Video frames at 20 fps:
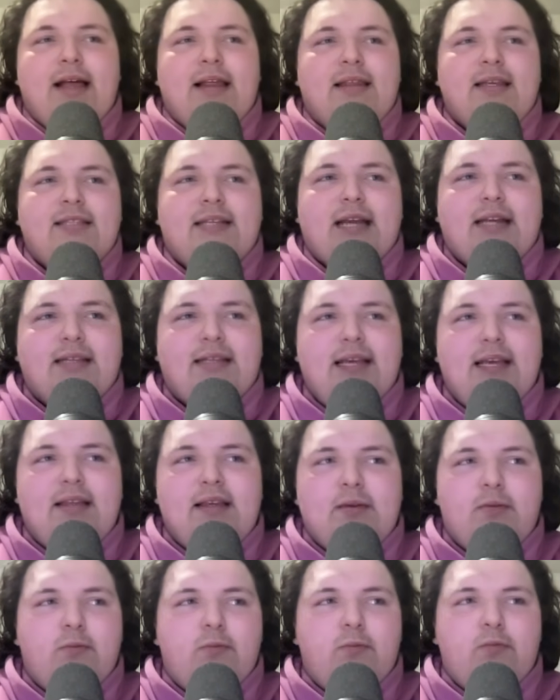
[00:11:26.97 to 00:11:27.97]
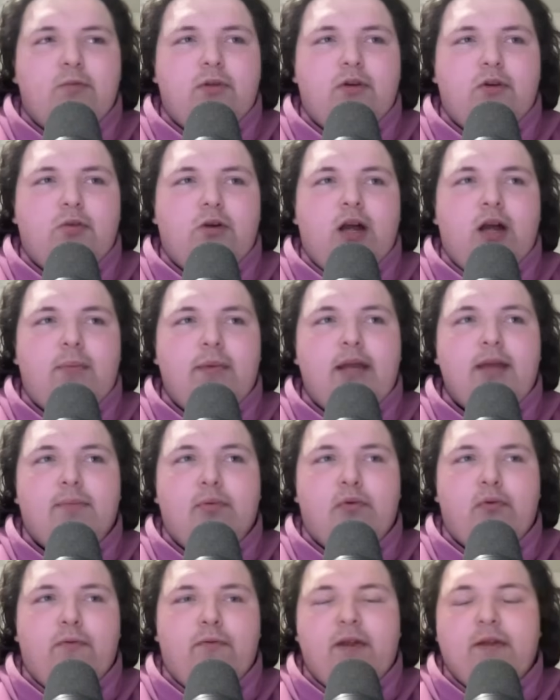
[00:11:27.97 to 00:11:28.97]
this idea that, you know, come
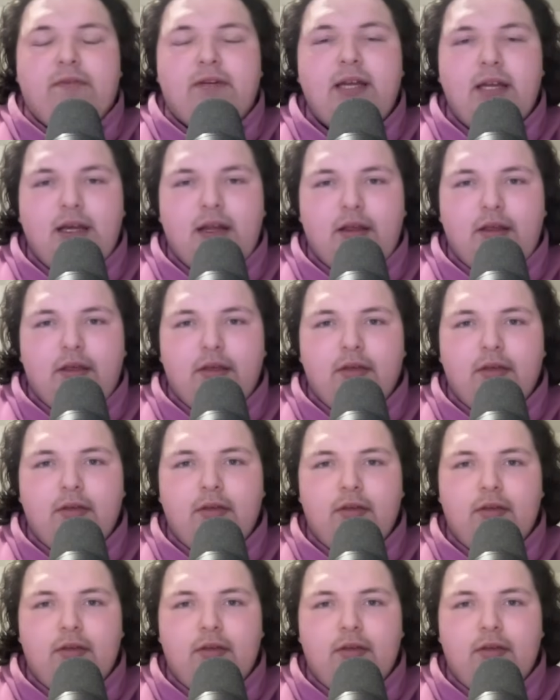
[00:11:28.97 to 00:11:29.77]
April 15th,